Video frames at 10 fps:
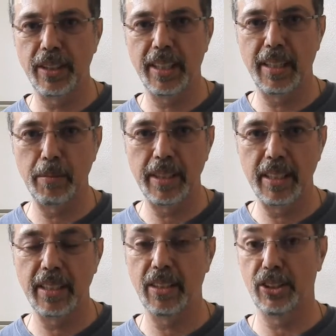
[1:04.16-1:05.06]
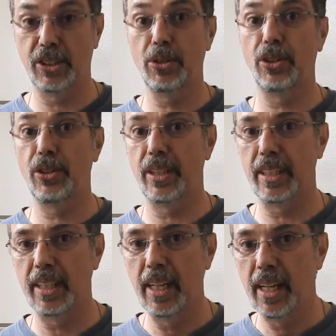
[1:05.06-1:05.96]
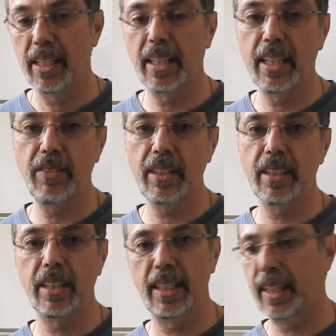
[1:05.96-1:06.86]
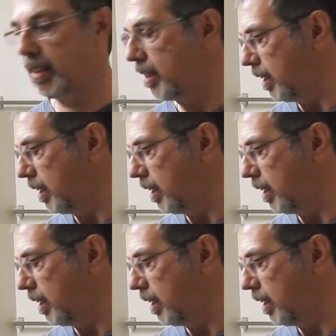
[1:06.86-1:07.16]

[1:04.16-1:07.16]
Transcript: that I'm in are so good that even the